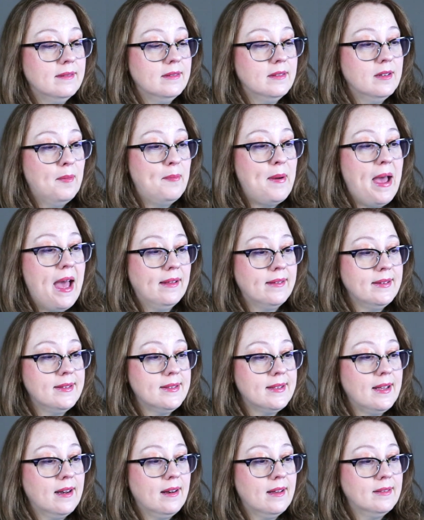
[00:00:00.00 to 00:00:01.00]
You're
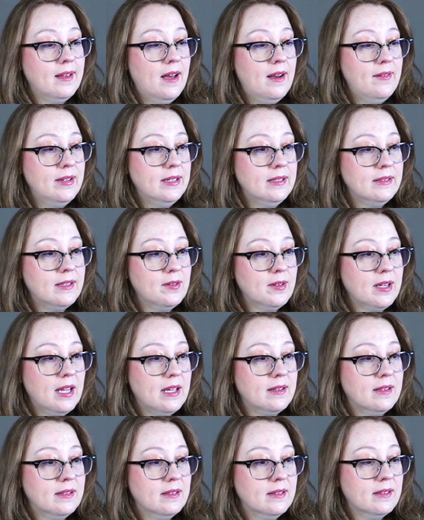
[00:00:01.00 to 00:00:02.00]
balancing. I love it.
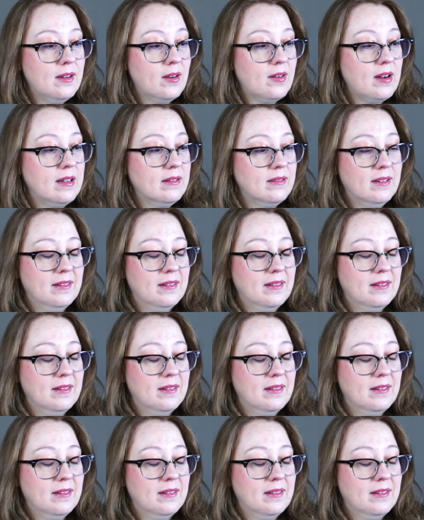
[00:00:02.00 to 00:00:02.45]
Okay. All right.